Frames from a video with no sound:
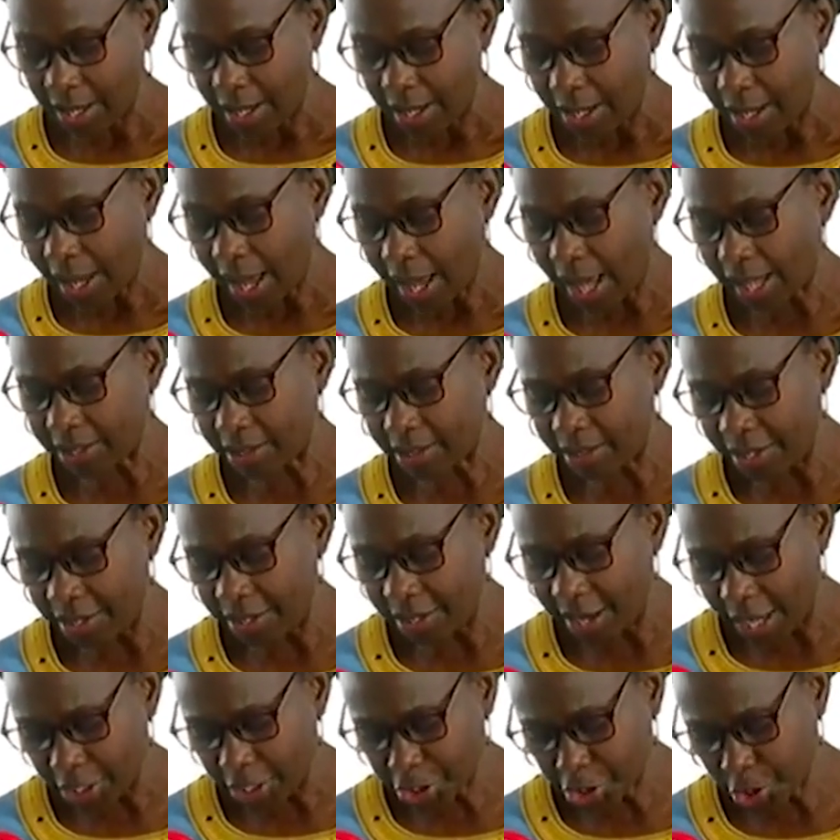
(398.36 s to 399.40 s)
at the
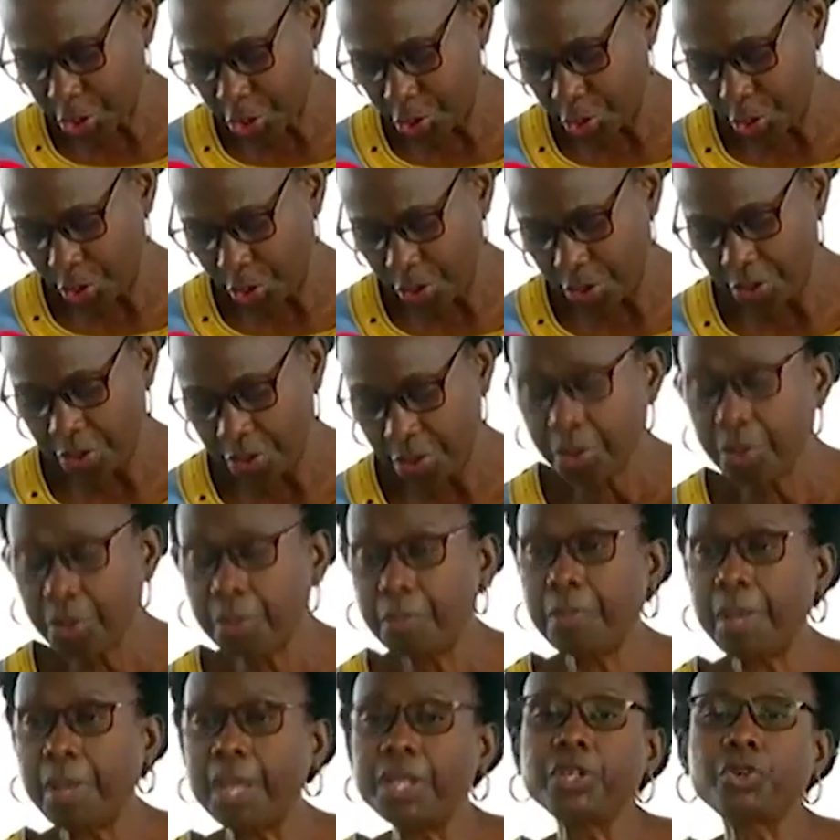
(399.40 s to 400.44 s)
national
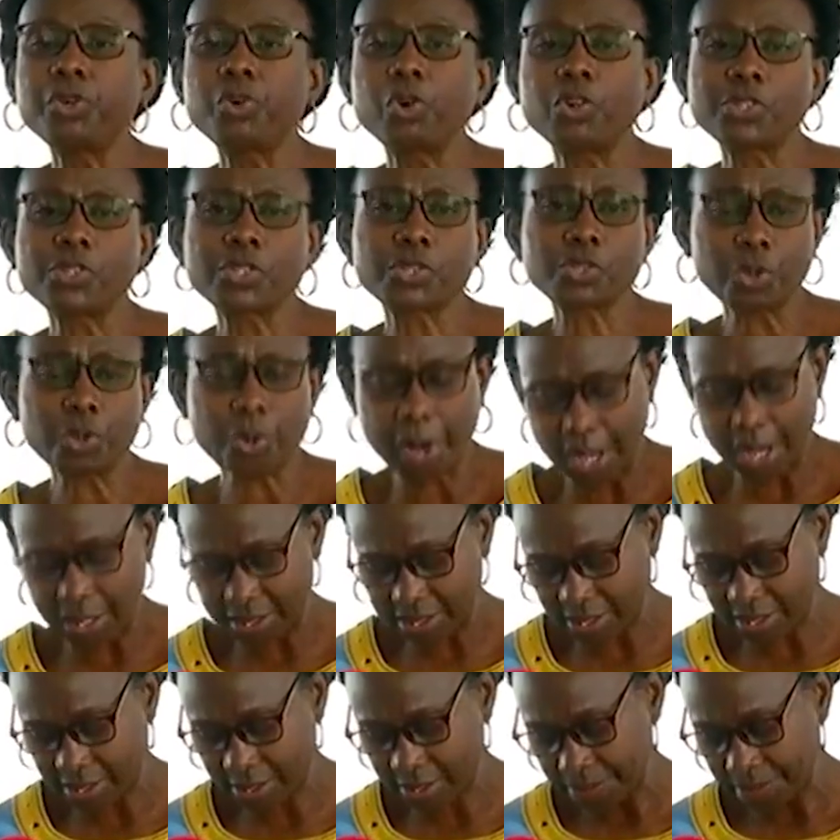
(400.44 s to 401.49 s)
medical
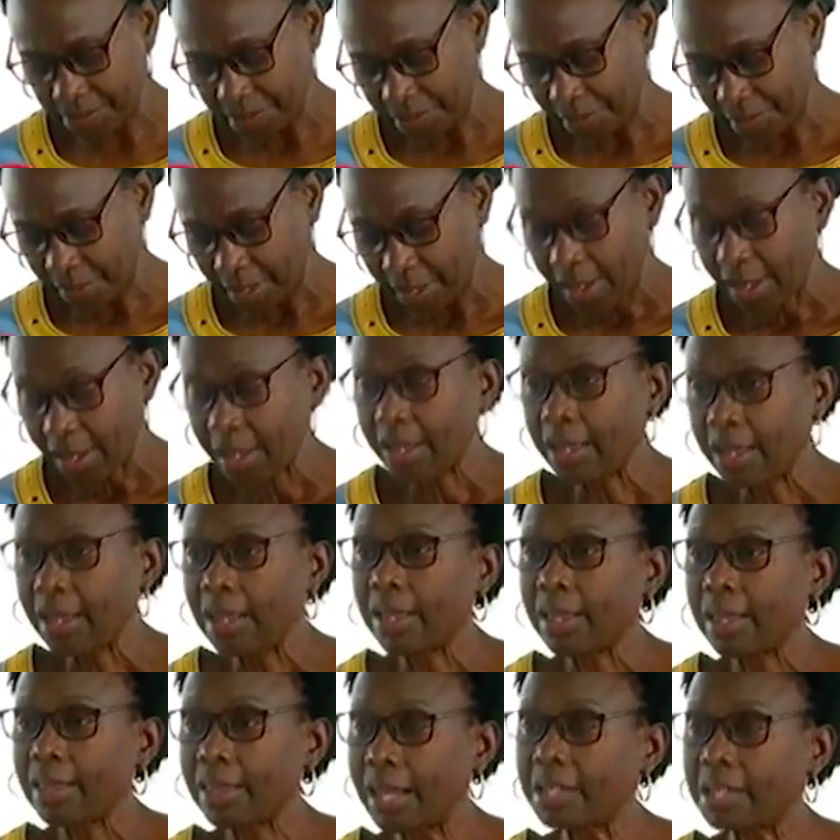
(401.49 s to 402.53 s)
stores
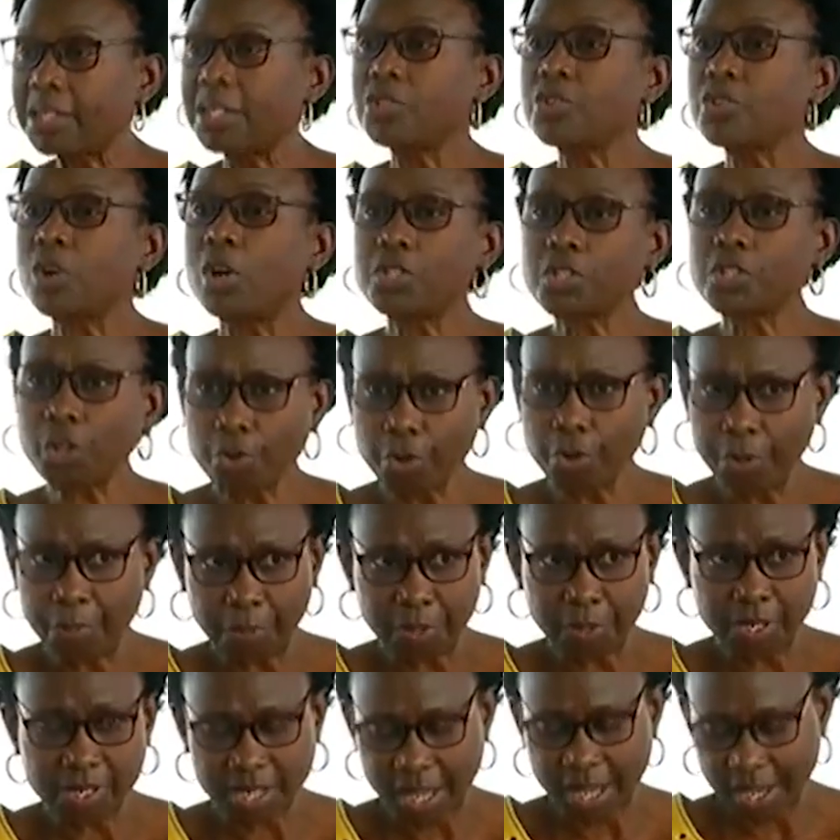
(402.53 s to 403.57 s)
that is also
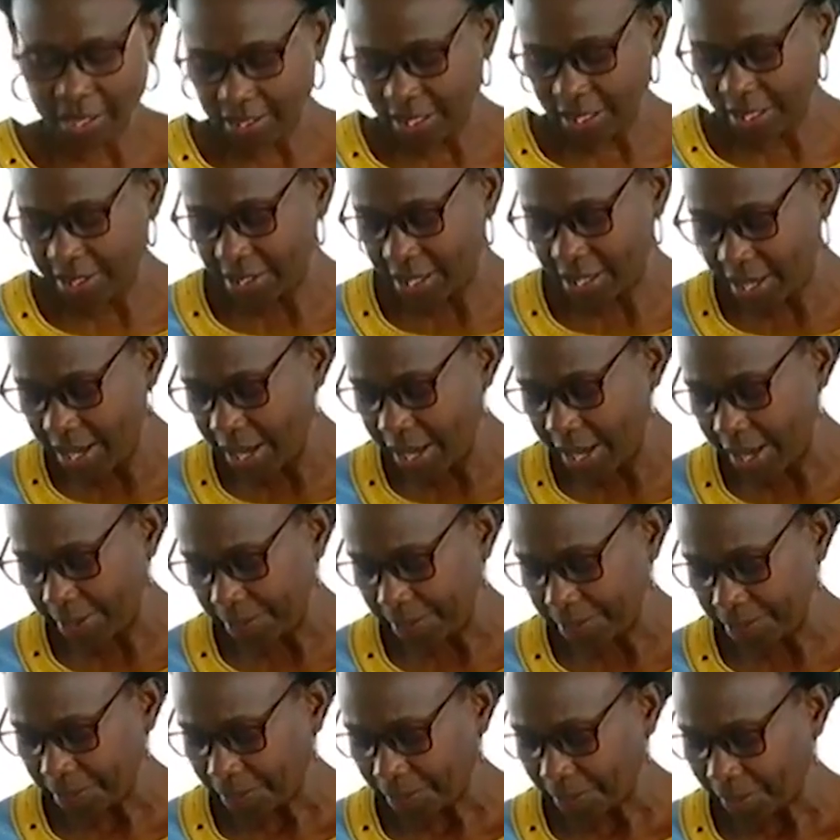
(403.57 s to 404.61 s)
represented here
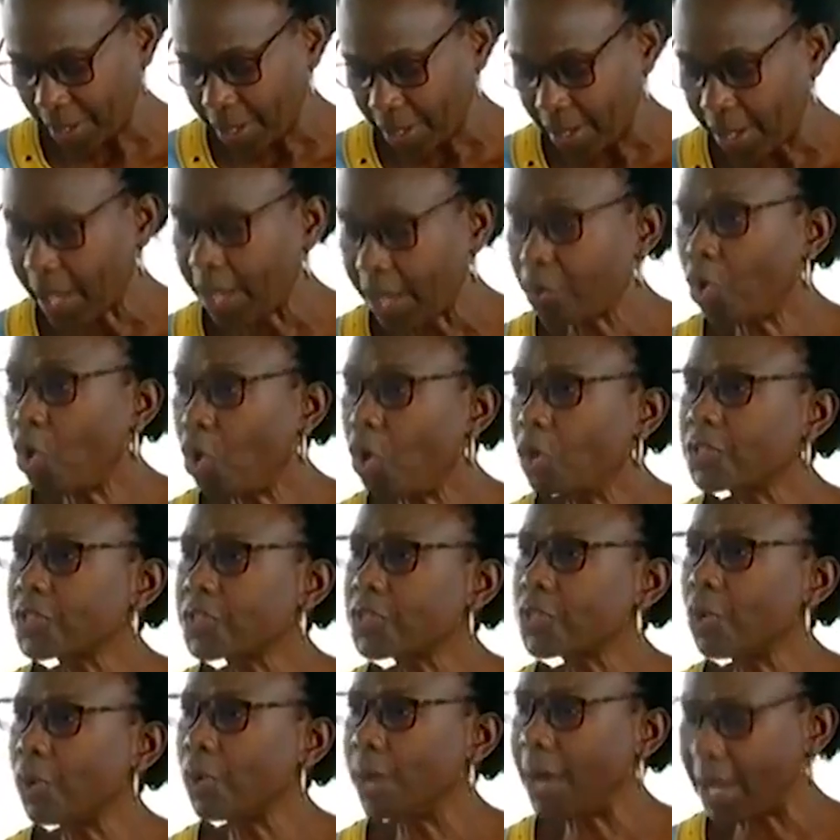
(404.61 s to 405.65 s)
and
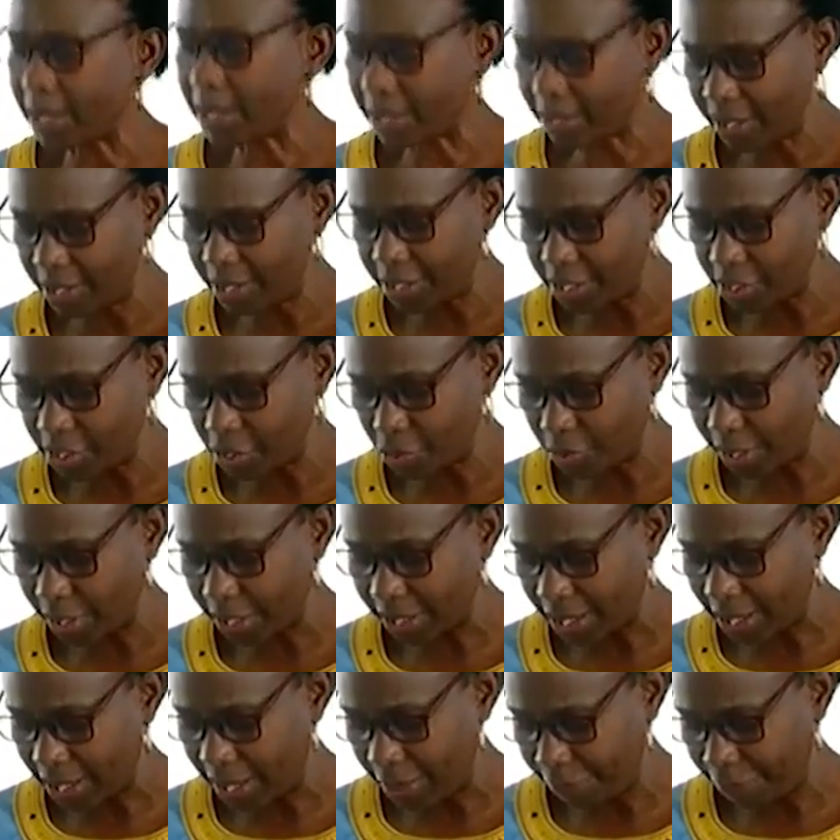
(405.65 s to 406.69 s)
also at the
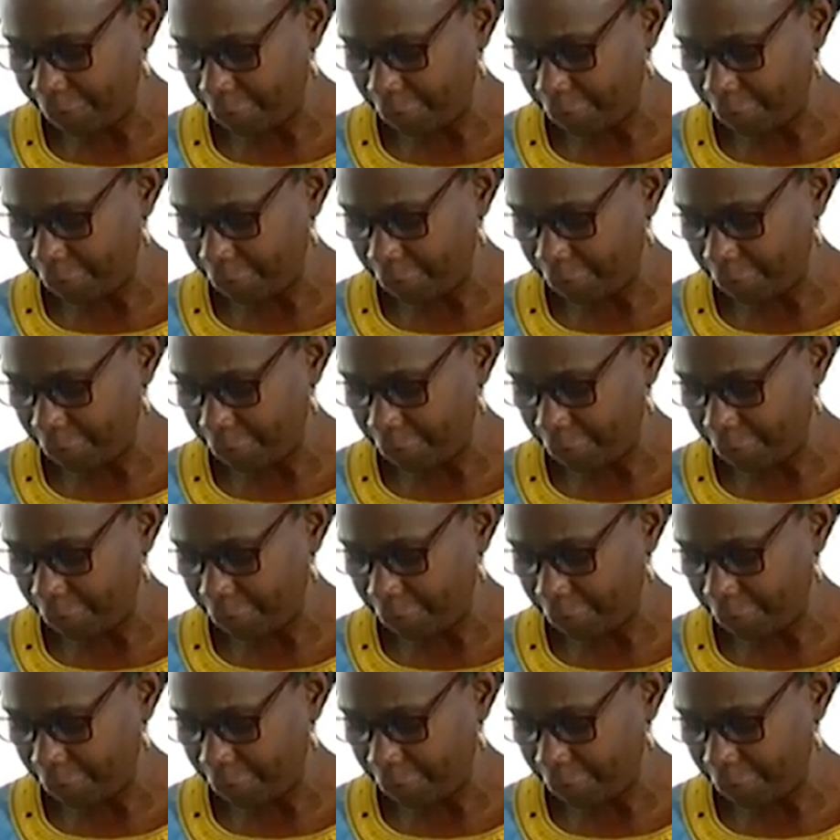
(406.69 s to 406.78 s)
district level.